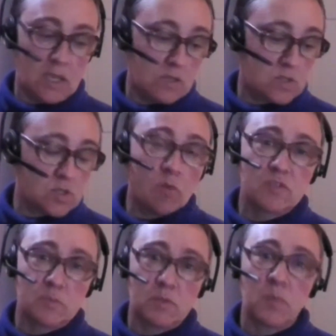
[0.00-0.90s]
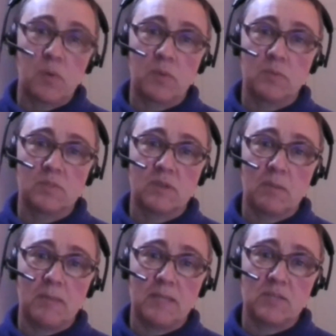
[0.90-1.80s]
solve some of the problems
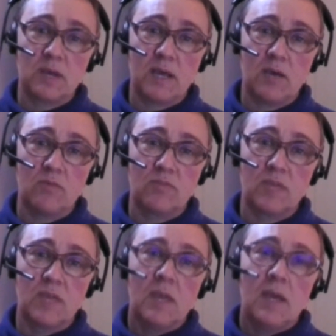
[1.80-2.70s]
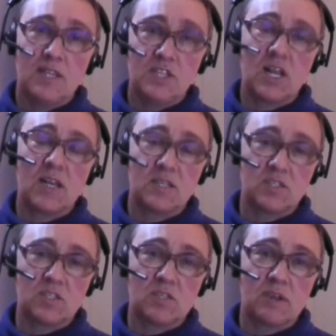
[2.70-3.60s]
around mental health and
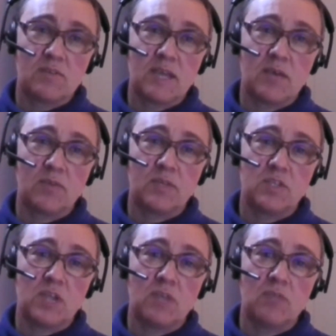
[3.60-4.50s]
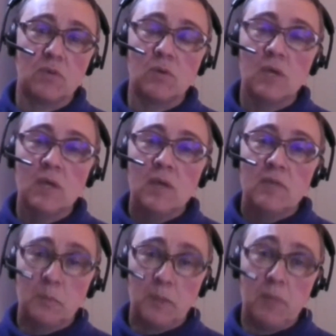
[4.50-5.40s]
challenges around health in general
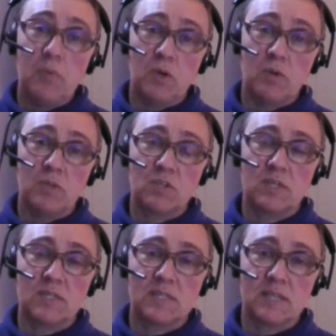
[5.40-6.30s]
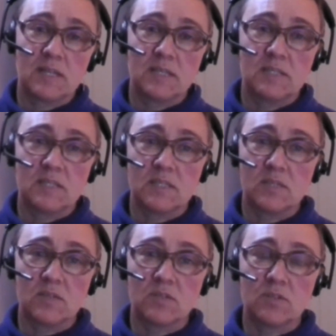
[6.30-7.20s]
for people who are trying to settle into this
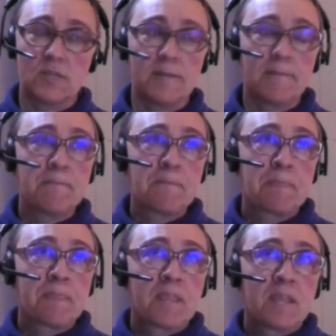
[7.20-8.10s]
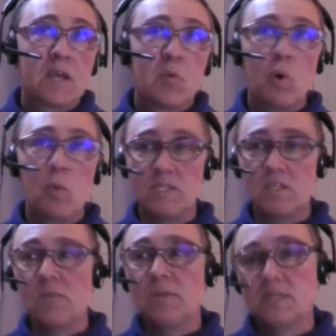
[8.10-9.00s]
country. Now, what we're
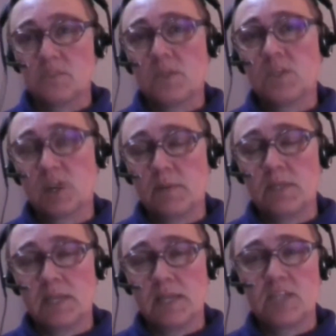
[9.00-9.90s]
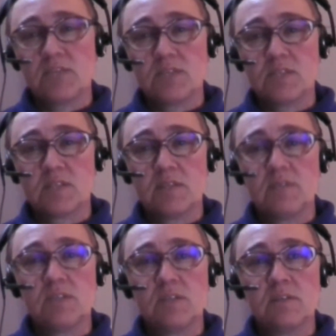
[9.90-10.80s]
doing is we're showing that nature is a
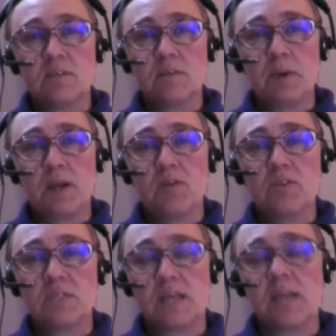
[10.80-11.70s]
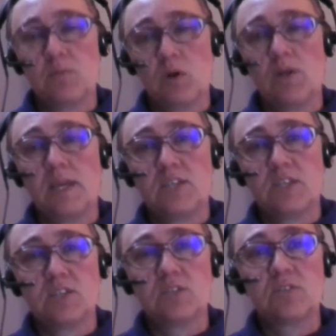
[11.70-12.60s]
solution. And by understanding what
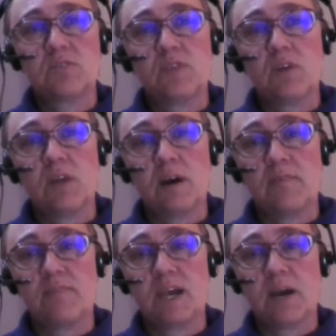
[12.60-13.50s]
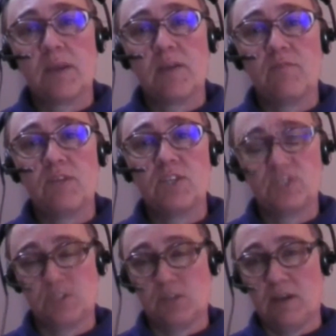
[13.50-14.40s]
nature does for your life and how it
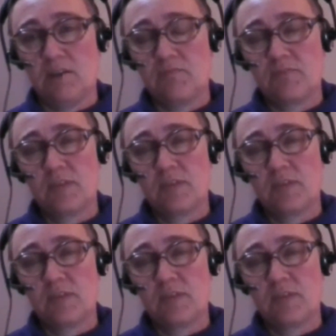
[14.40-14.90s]
enriches your life,